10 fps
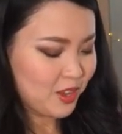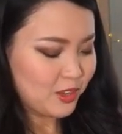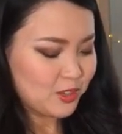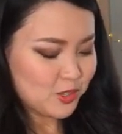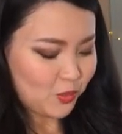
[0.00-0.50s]

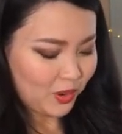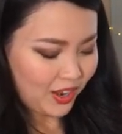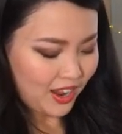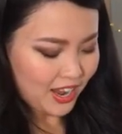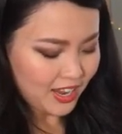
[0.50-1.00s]
So what
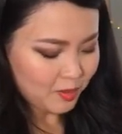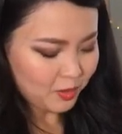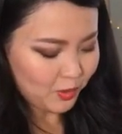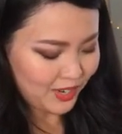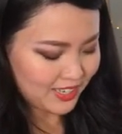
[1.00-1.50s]
I am
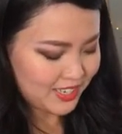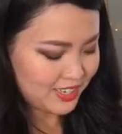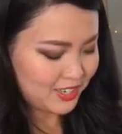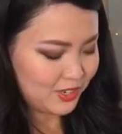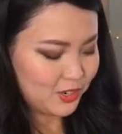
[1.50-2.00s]
going to
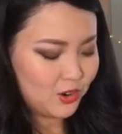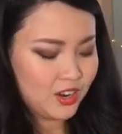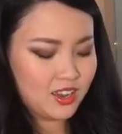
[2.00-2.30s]
do,